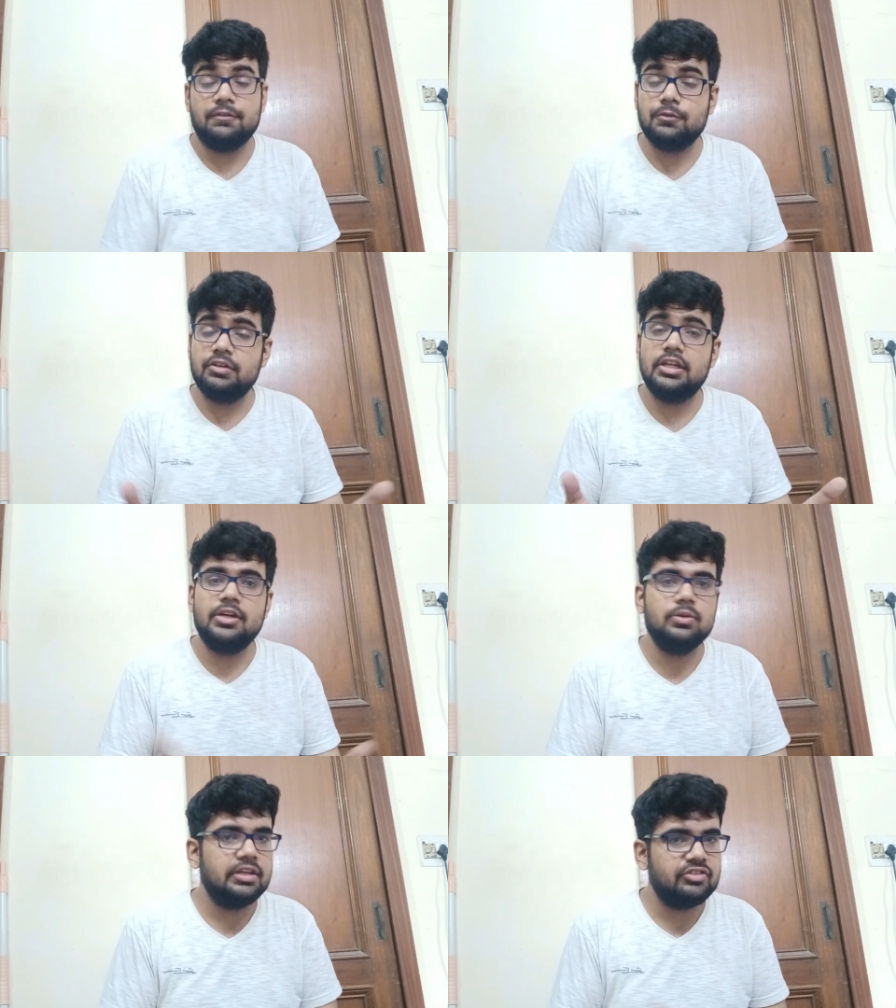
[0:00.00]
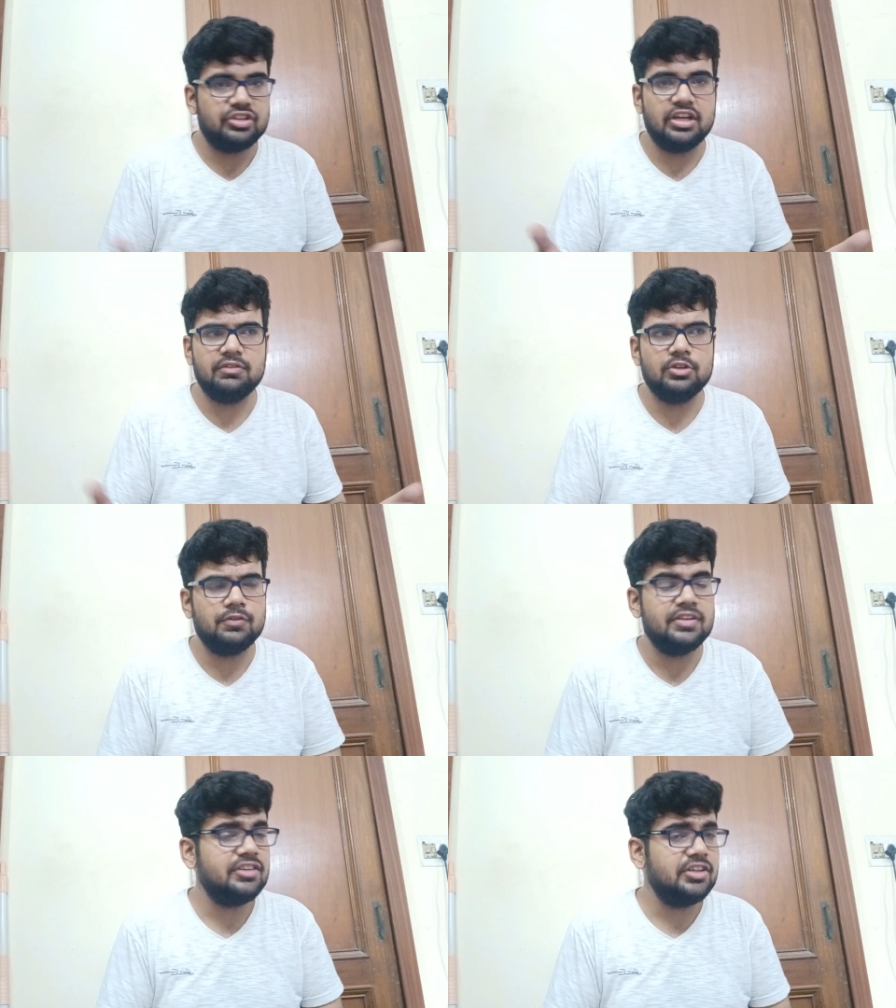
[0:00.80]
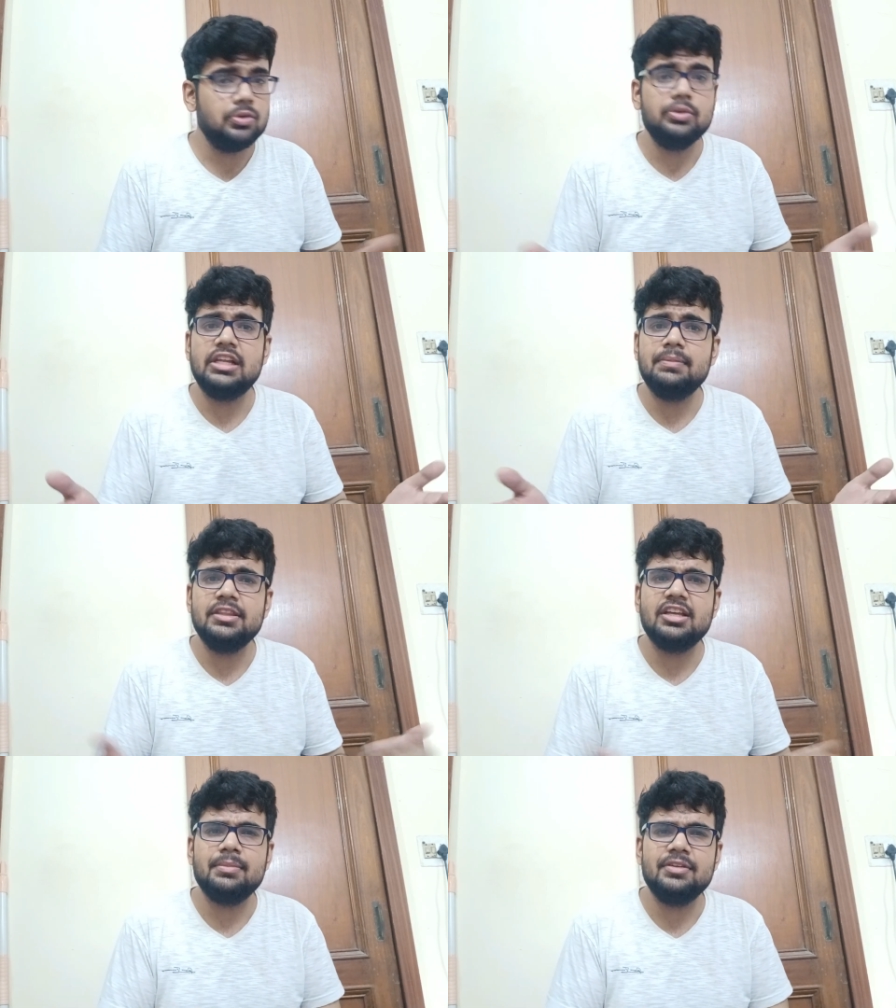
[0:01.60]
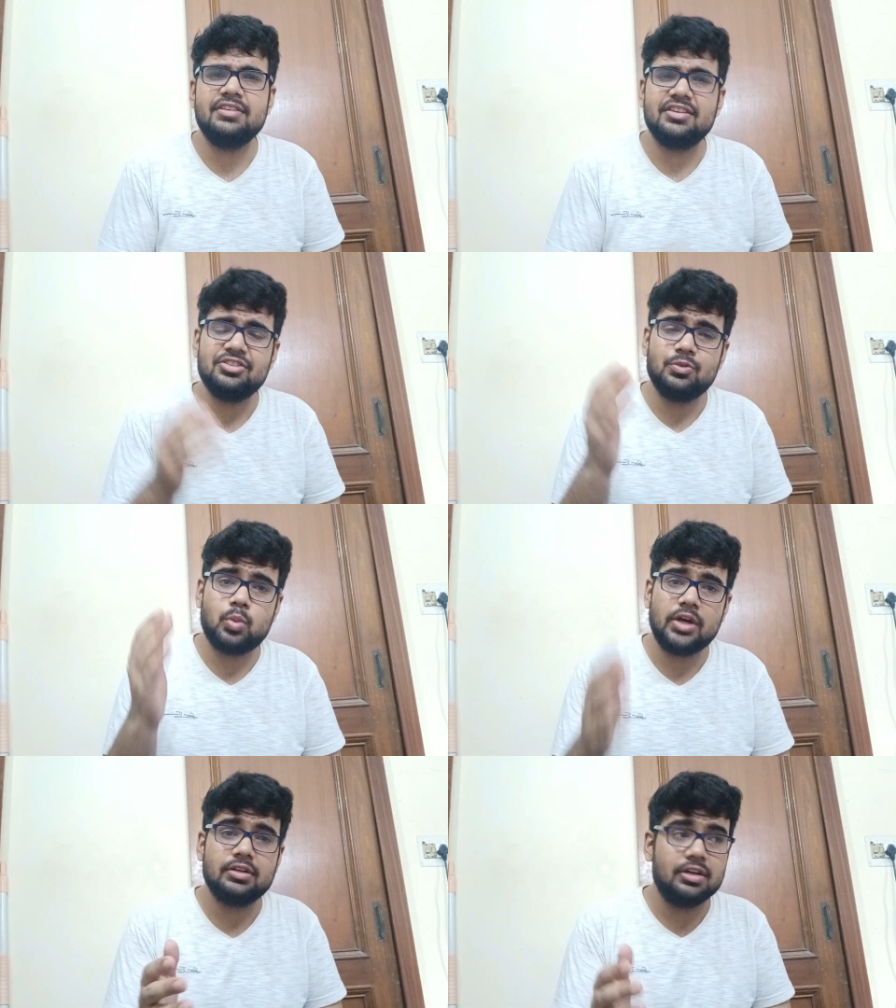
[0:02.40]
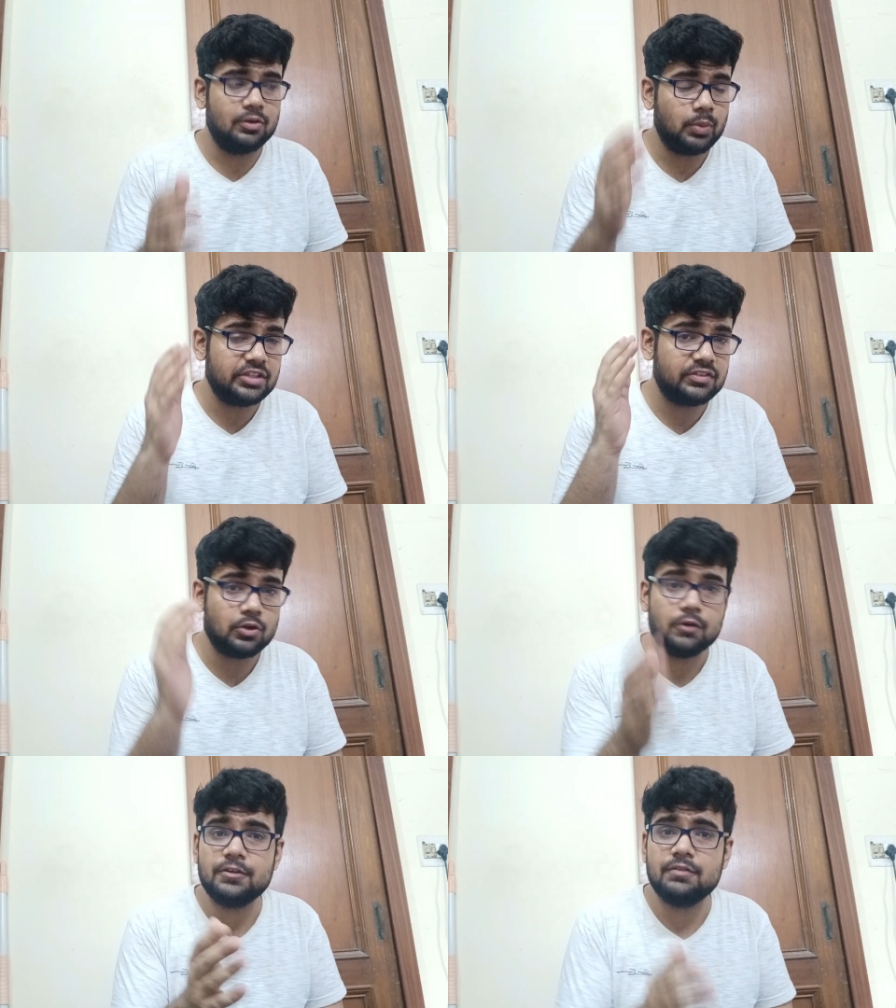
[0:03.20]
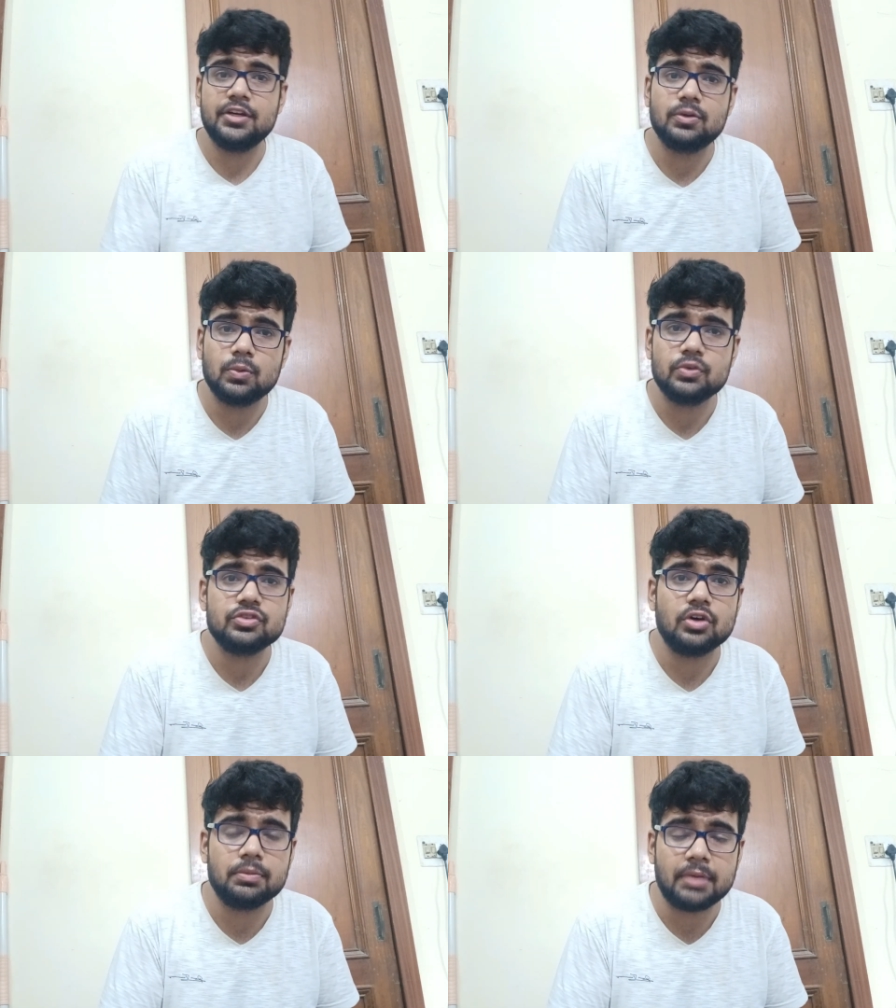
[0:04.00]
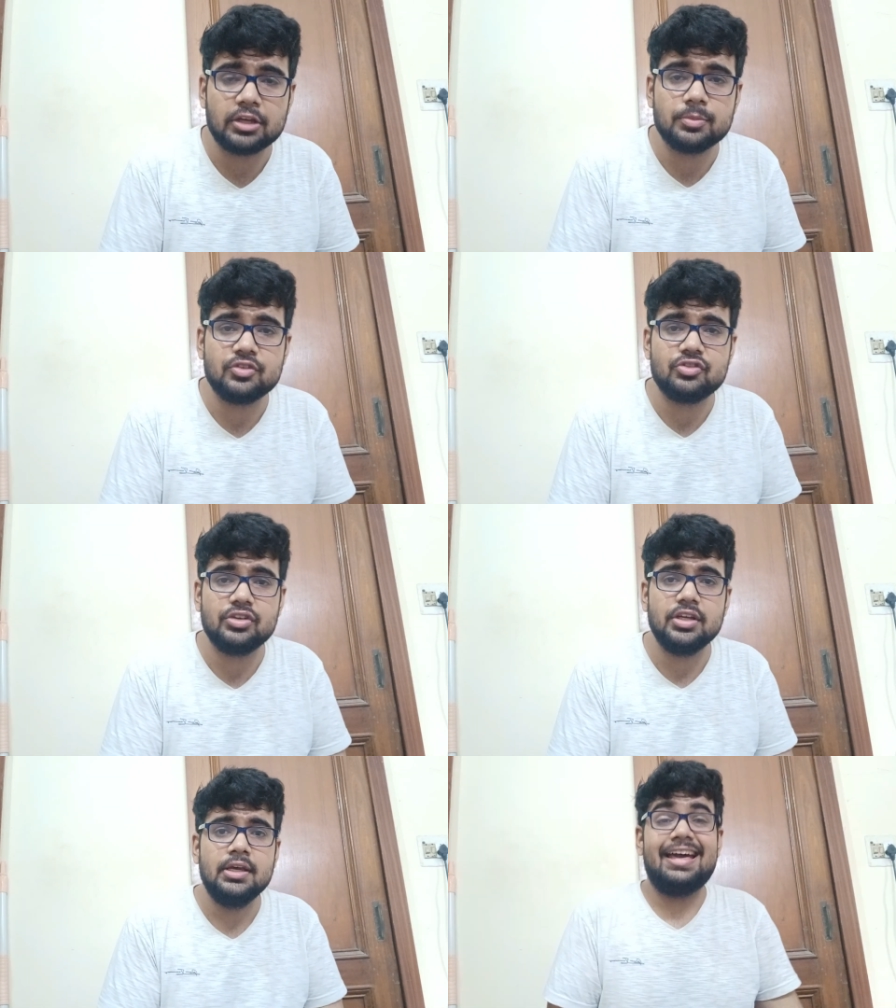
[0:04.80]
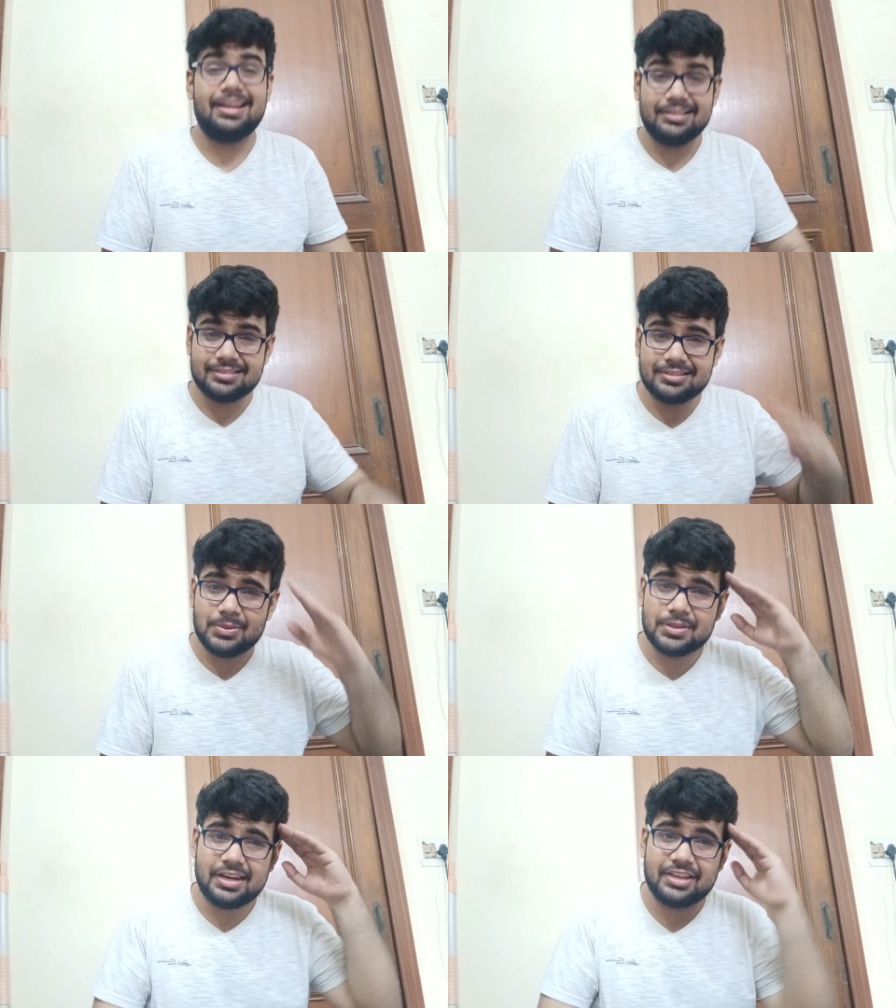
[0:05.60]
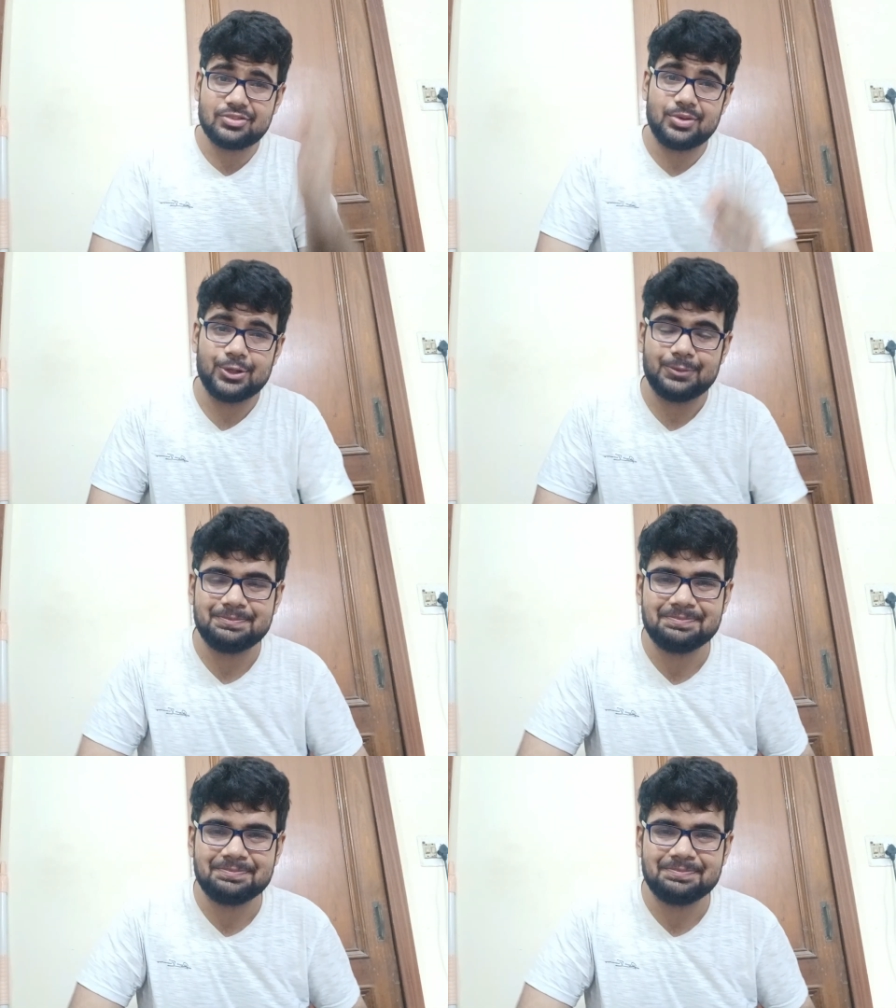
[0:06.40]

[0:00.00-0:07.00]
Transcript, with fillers: If you really do, then share it with your friends, and do tell me in the comment section what uh, what is your favorite course on biochemistry, and I'll see you in the next video.